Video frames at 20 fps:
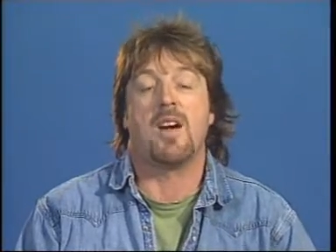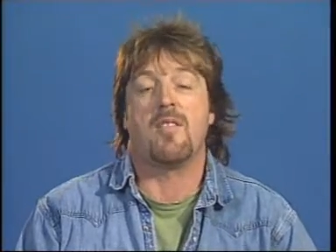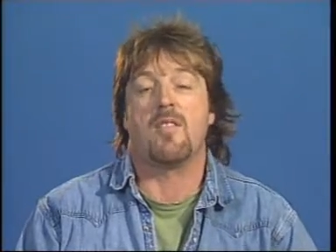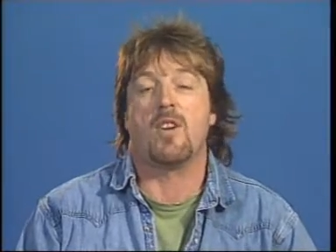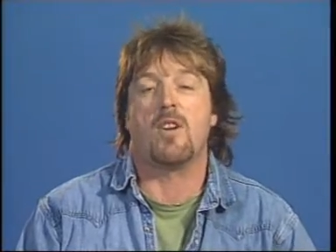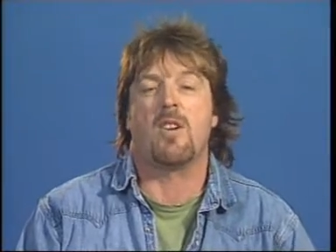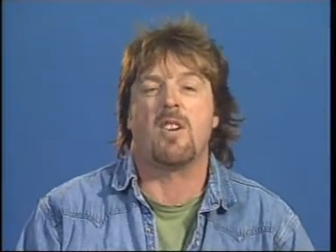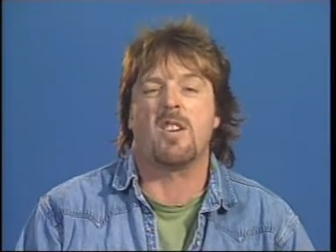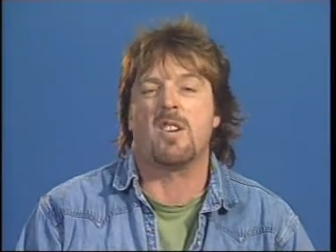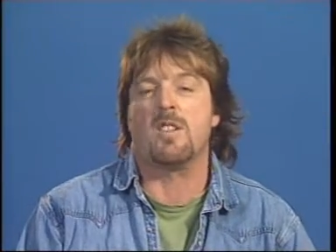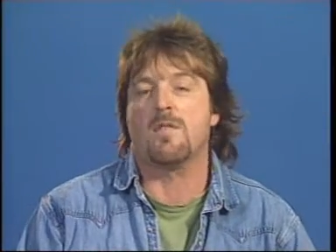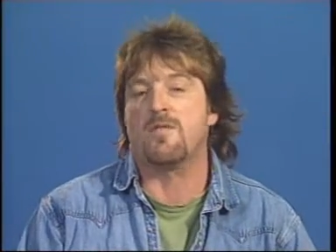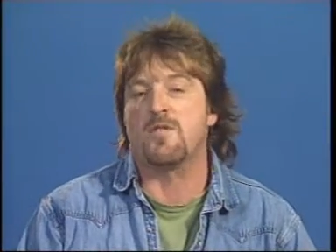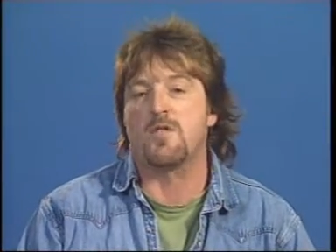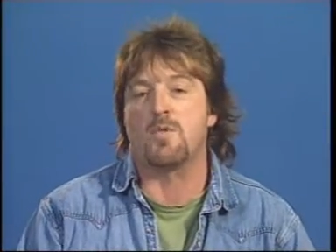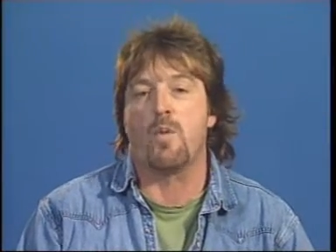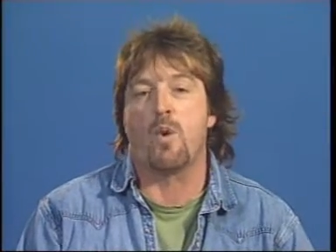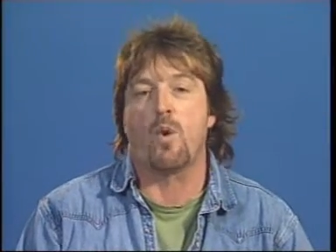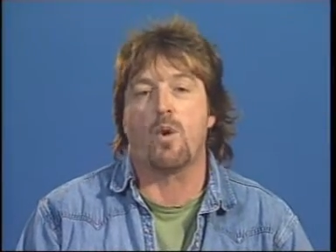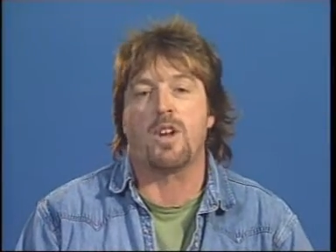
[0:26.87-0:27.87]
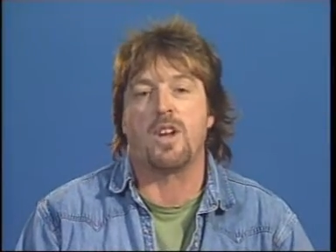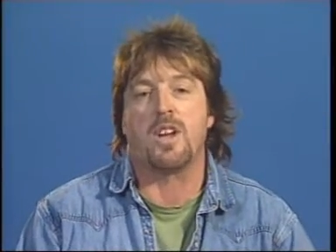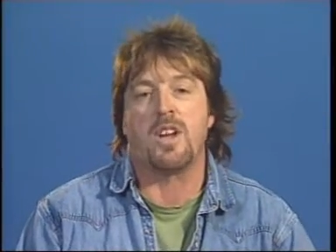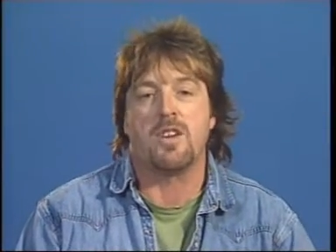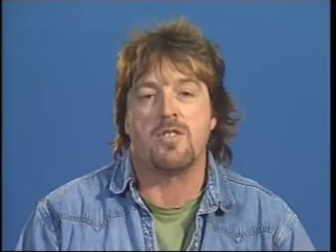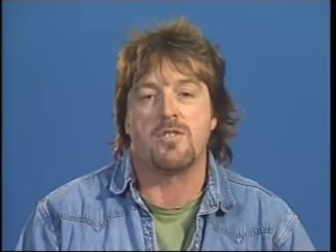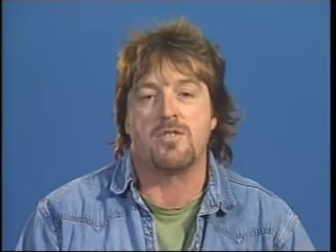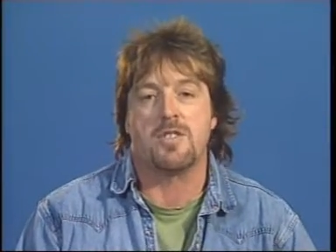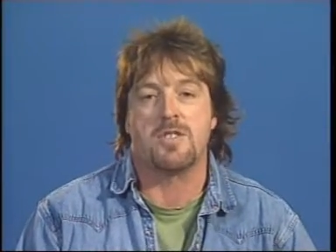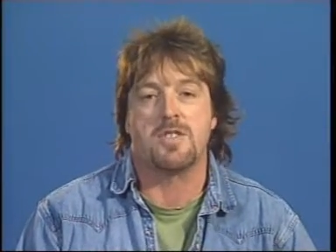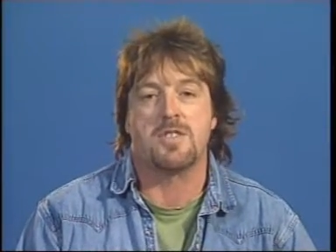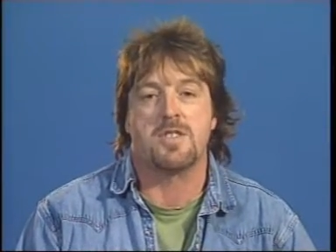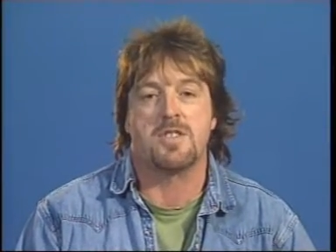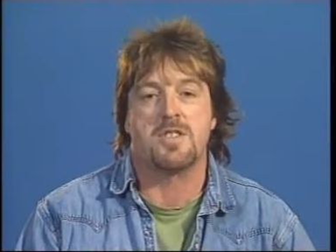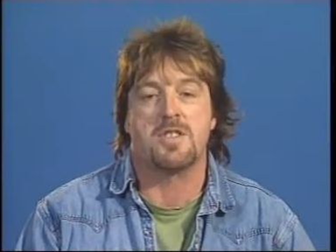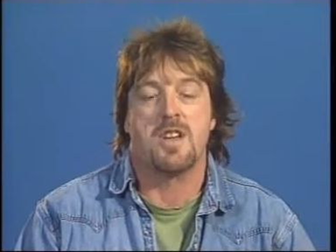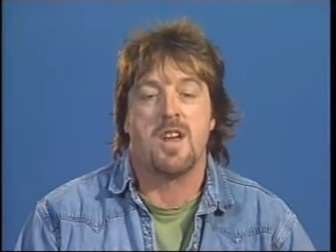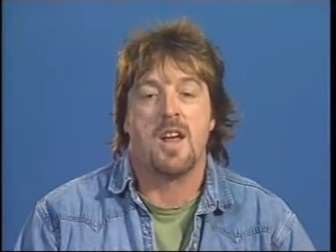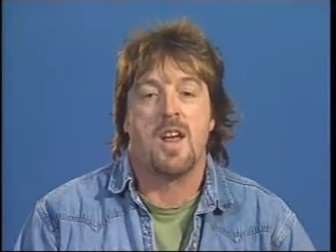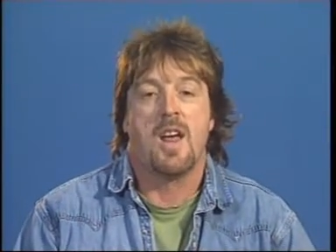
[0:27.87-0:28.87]
have a lot of sporting
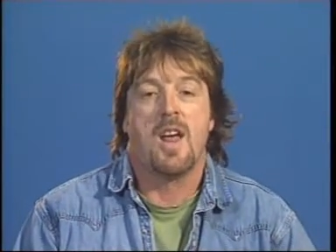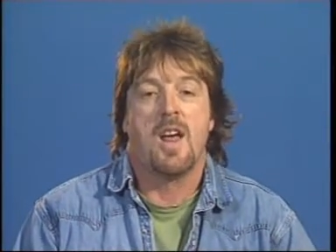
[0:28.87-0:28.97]
interests.